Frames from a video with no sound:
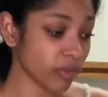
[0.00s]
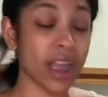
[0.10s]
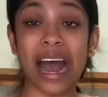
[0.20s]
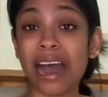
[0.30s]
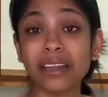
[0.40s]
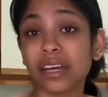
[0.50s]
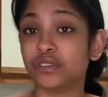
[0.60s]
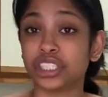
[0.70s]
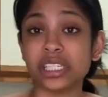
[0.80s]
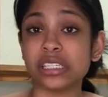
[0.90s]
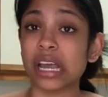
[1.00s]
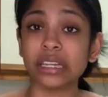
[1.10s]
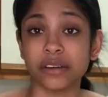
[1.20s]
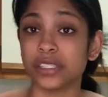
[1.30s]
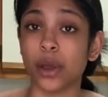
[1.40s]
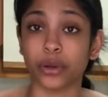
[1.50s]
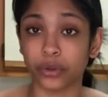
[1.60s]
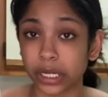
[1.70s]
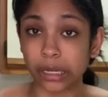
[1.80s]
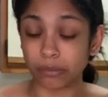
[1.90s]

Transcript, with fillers: I love cheese, I love sour cream.